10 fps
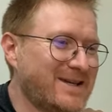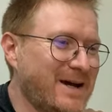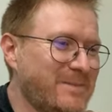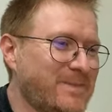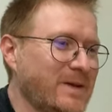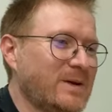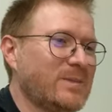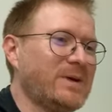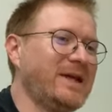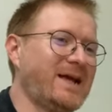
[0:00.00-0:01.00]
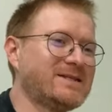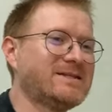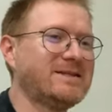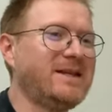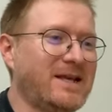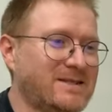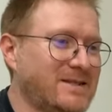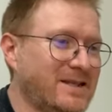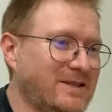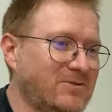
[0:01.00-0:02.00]
but yes,
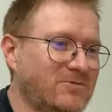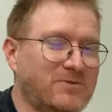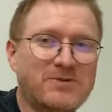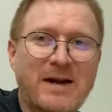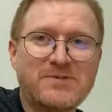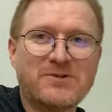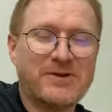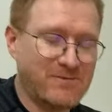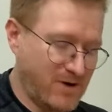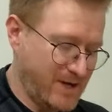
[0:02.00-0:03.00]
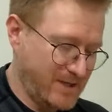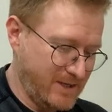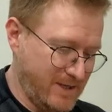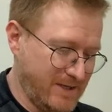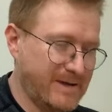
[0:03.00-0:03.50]
you're absolutely right